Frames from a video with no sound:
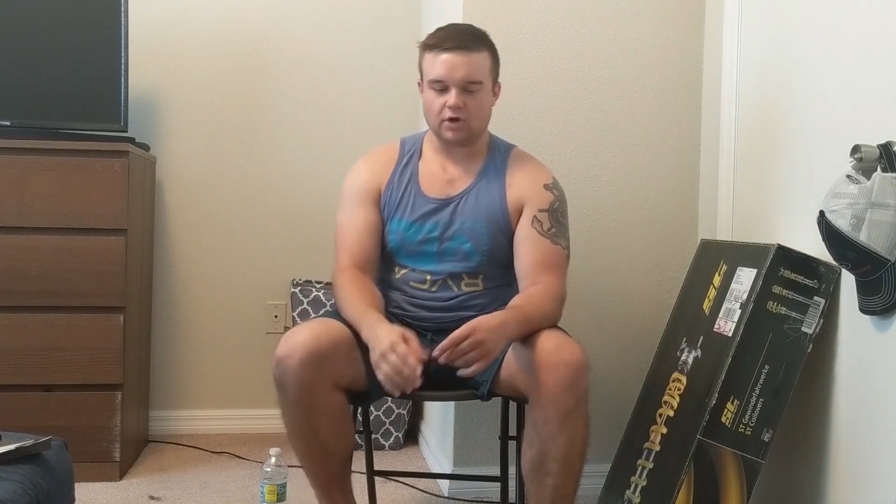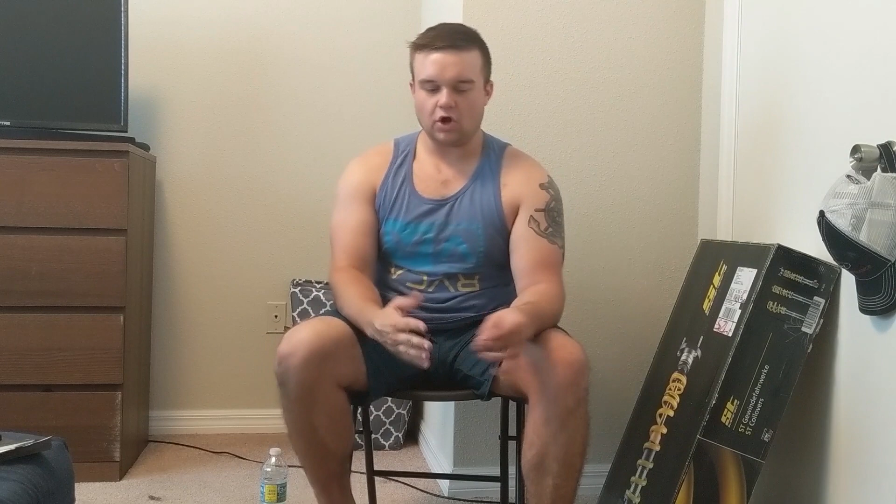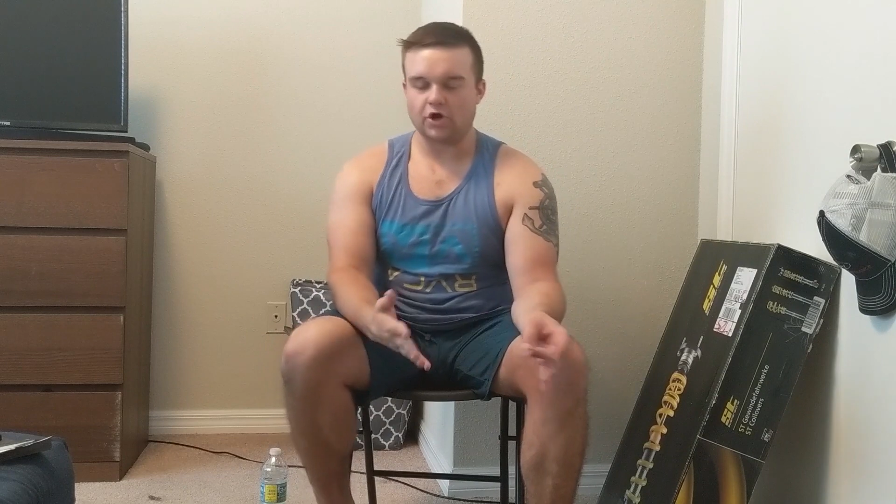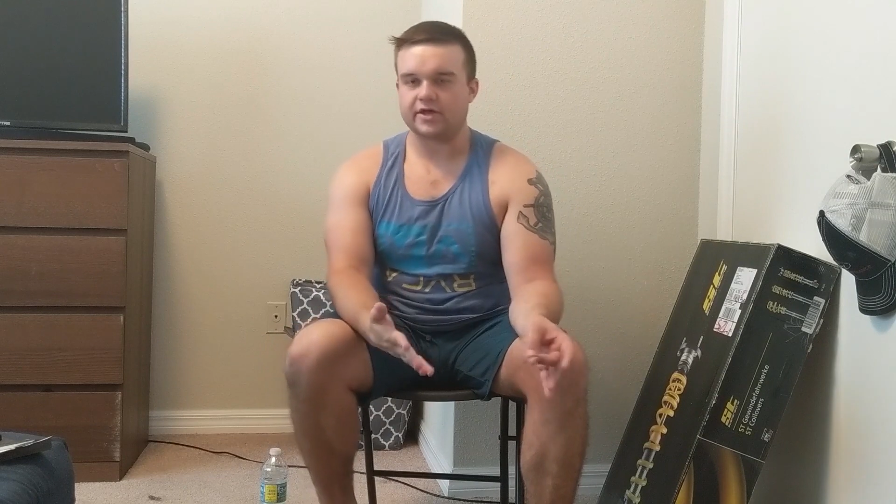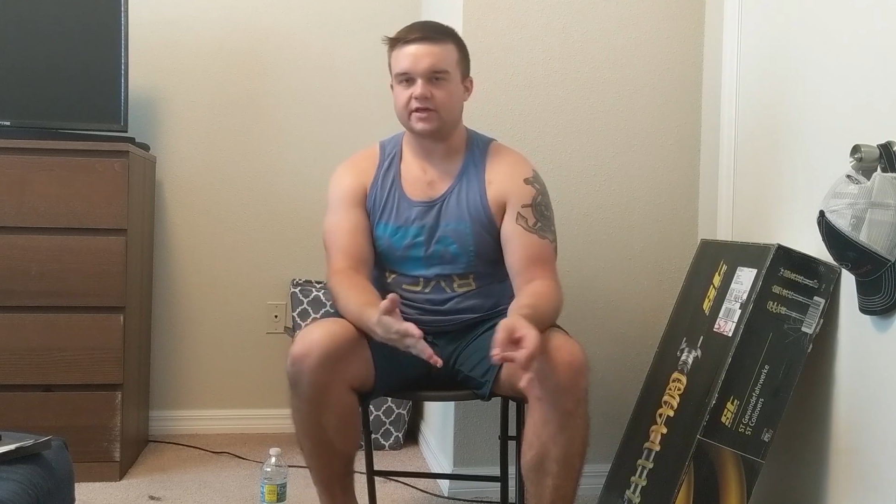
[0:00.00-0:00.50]

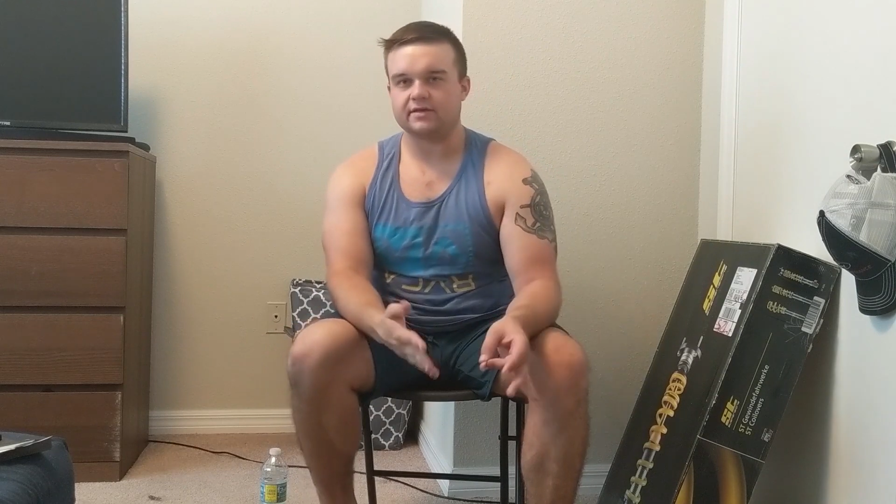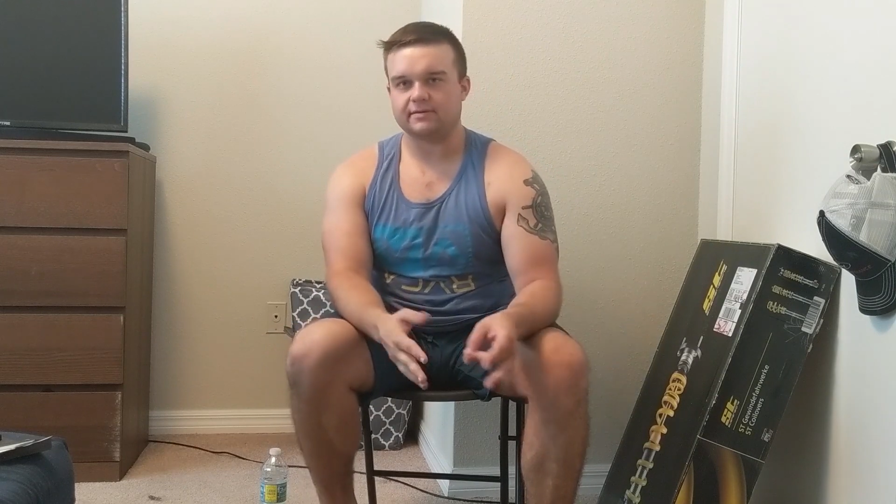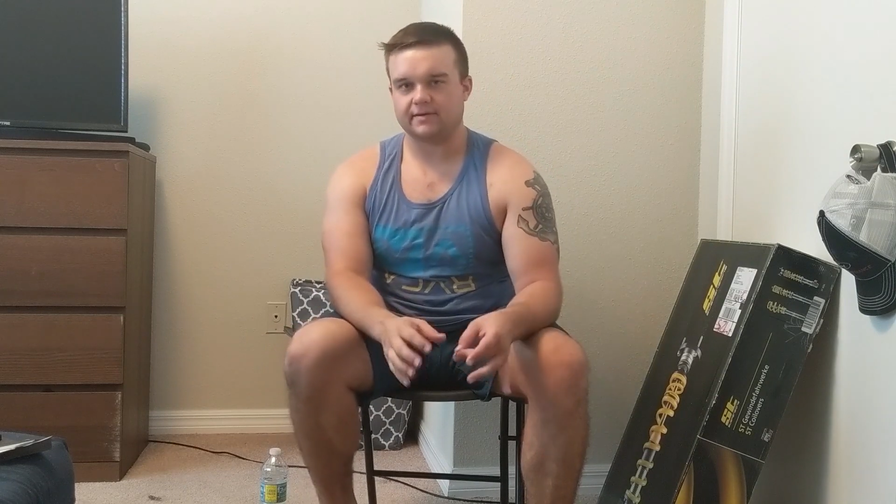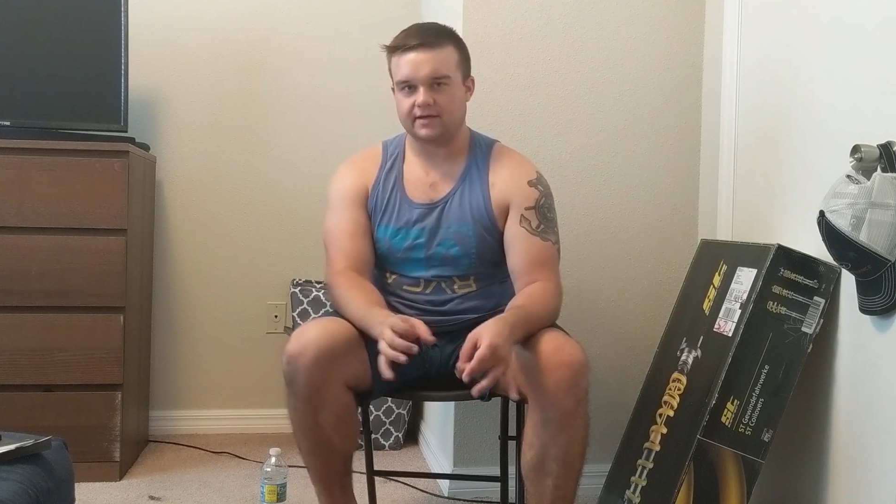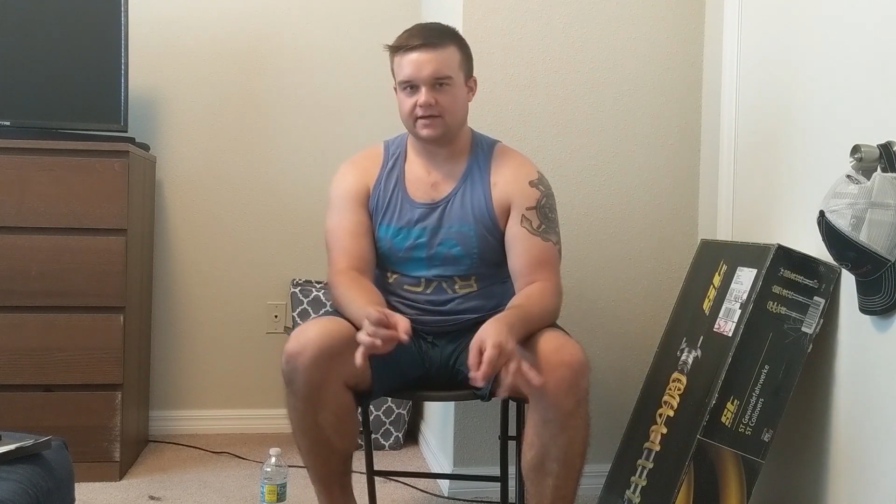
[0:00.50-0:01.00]

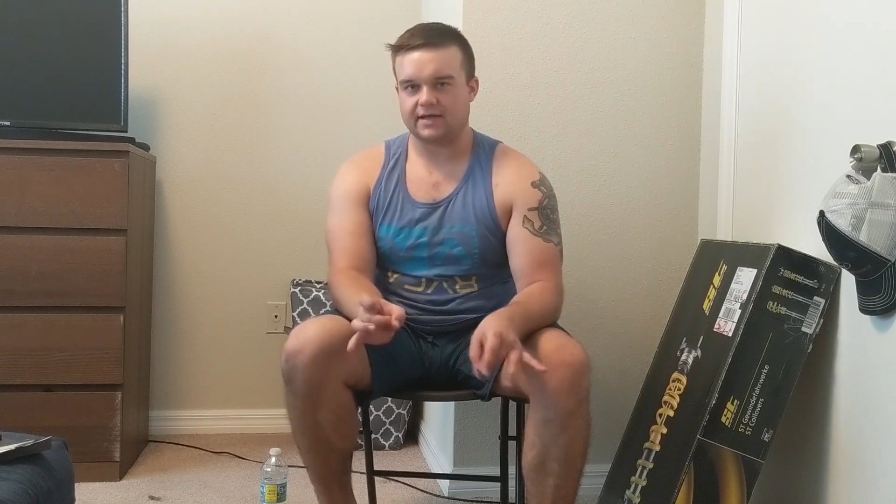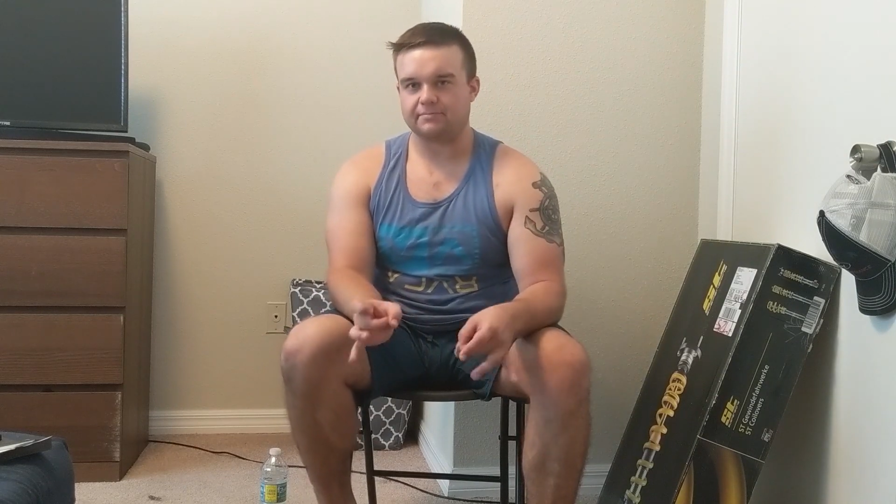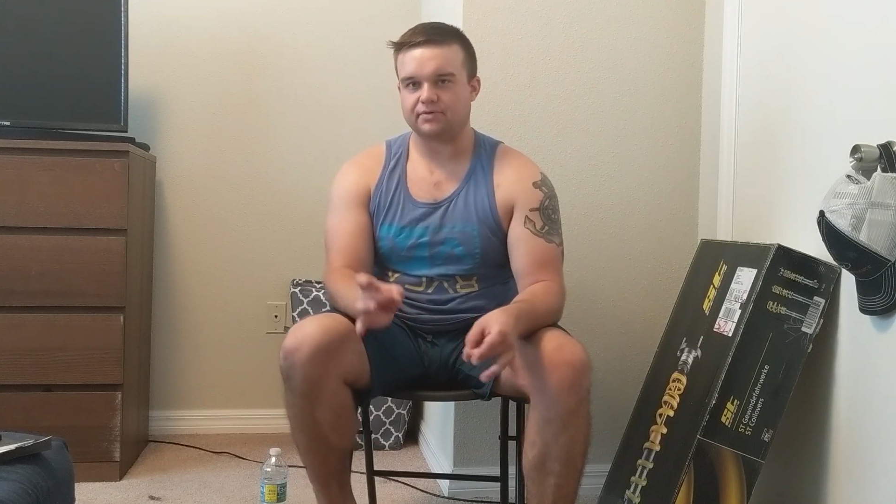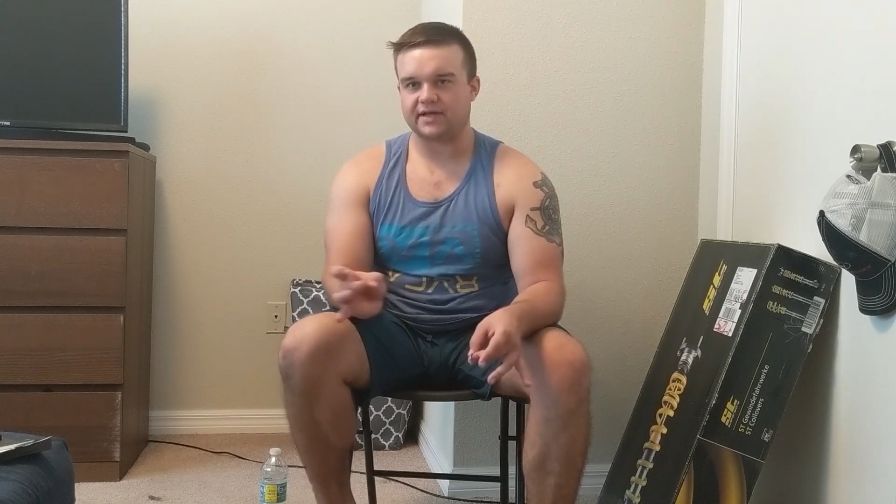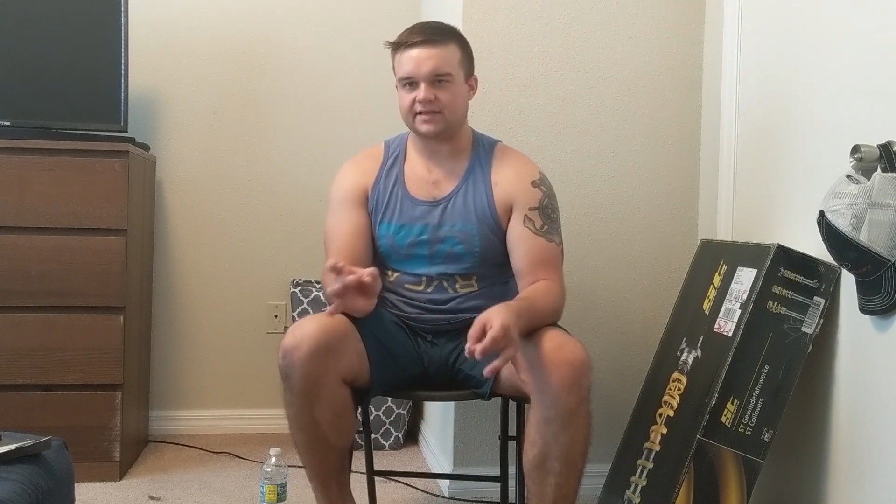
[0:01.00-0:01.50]
already
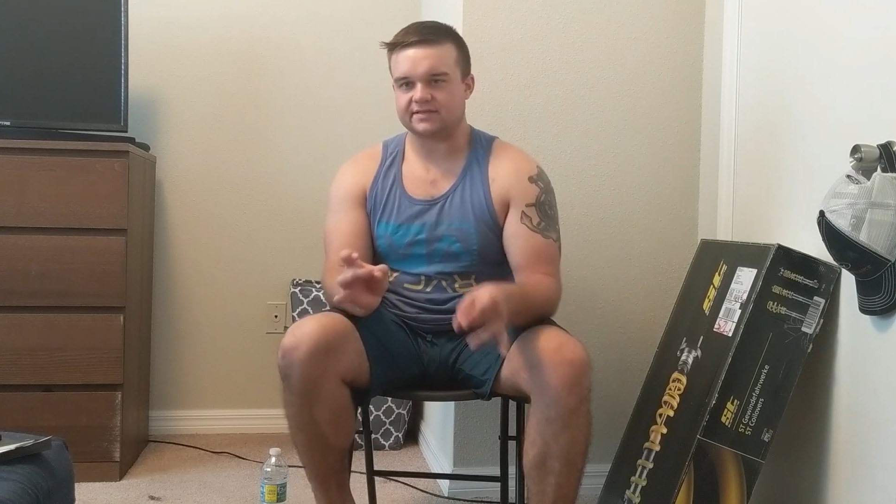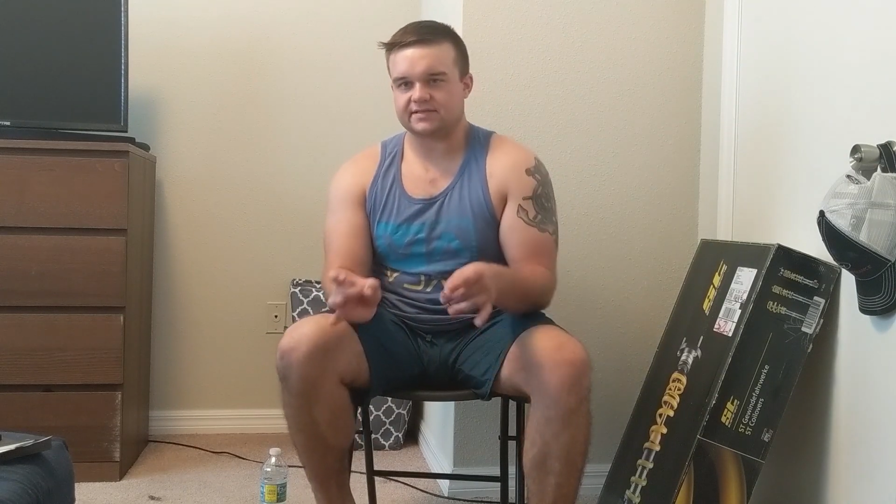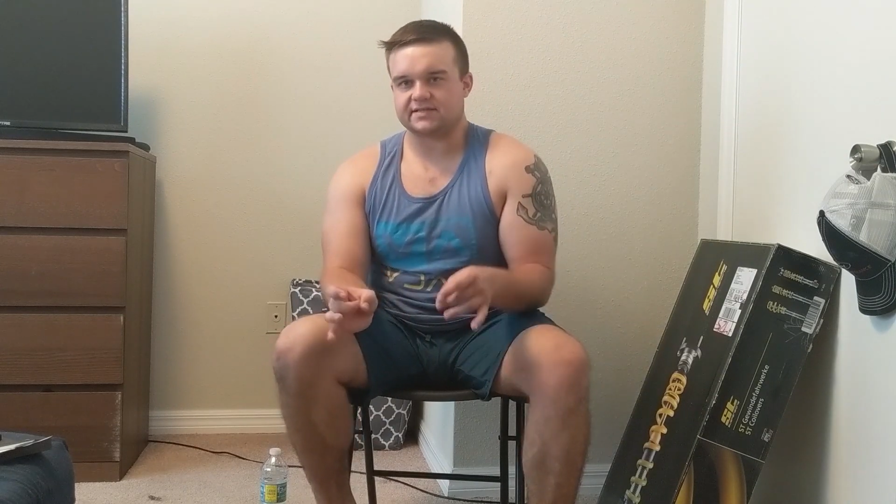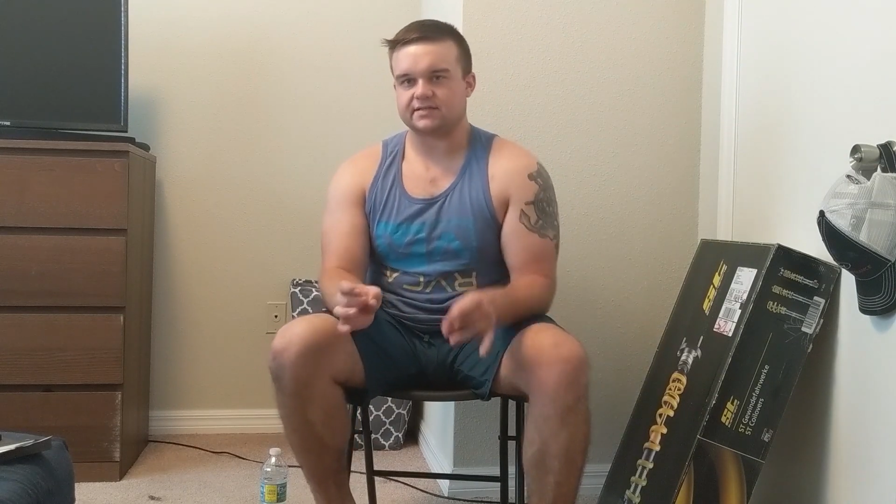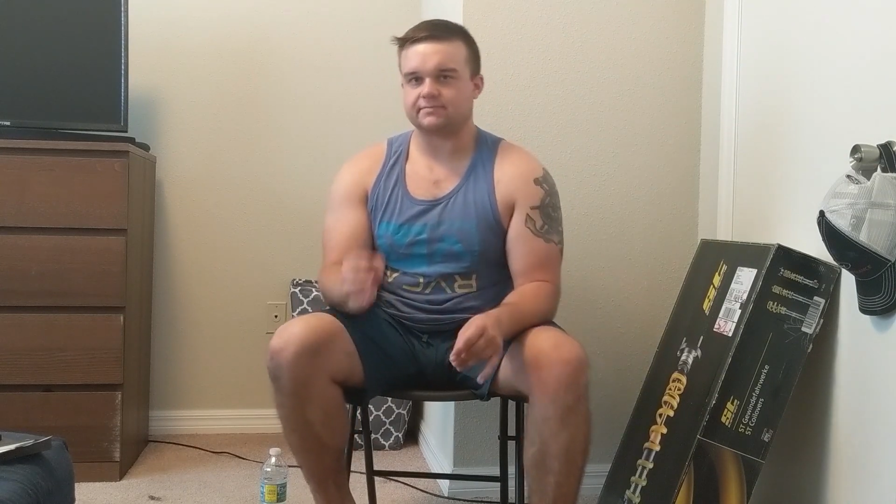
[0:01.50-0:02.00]
in play in the
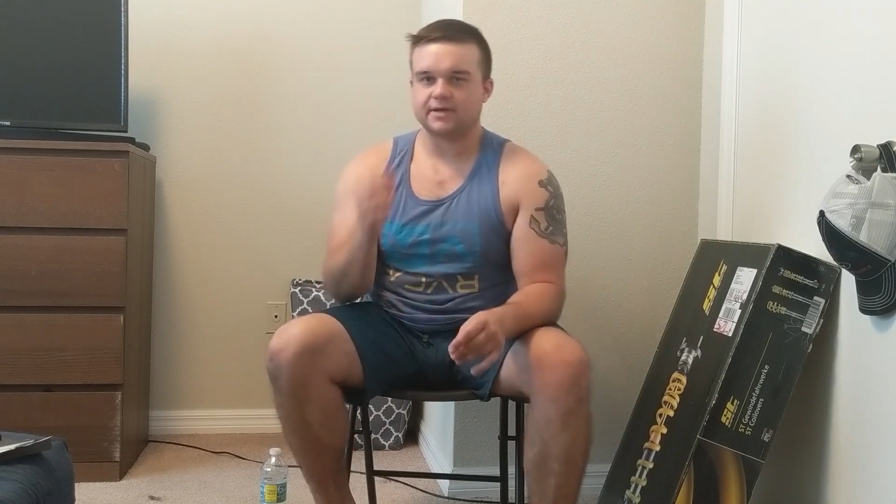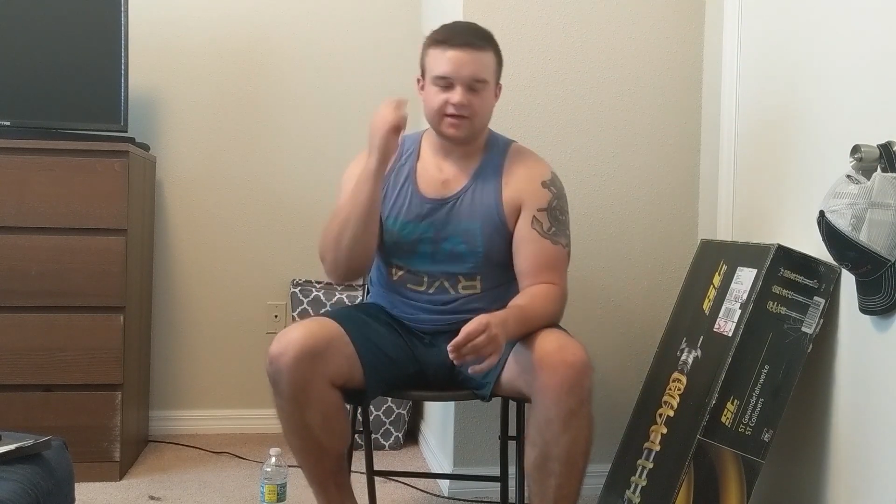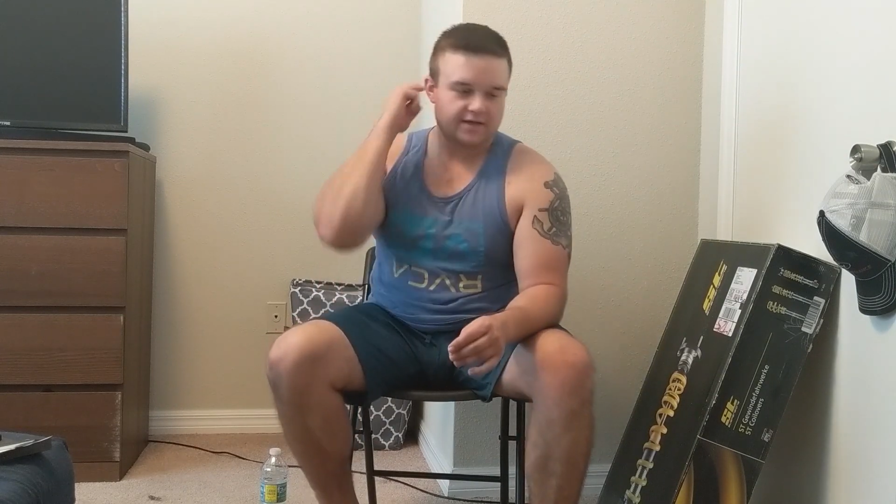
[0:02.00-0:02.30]
system.